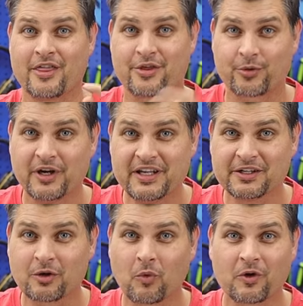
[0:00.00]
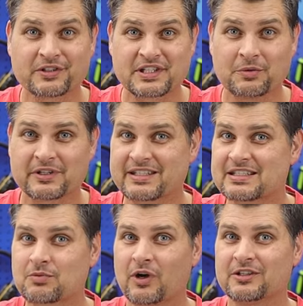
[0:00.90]
3-year warranty with
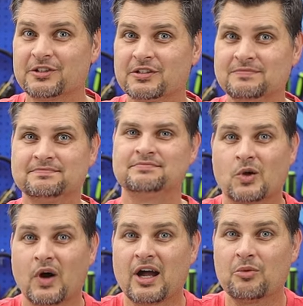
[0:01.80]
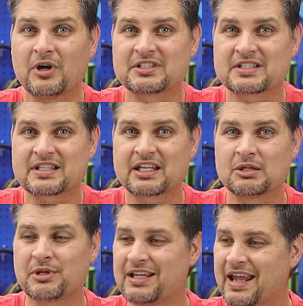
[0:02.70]
this welder. So how much is it going
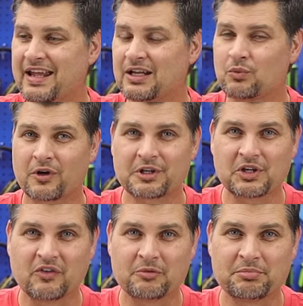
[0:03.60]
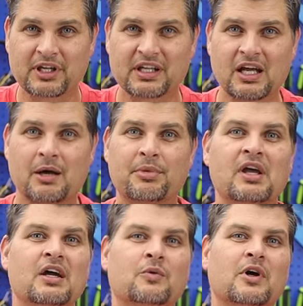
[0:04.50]
to be and where do you even pick it up?
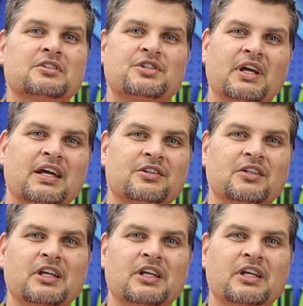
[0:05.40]
Well, check out the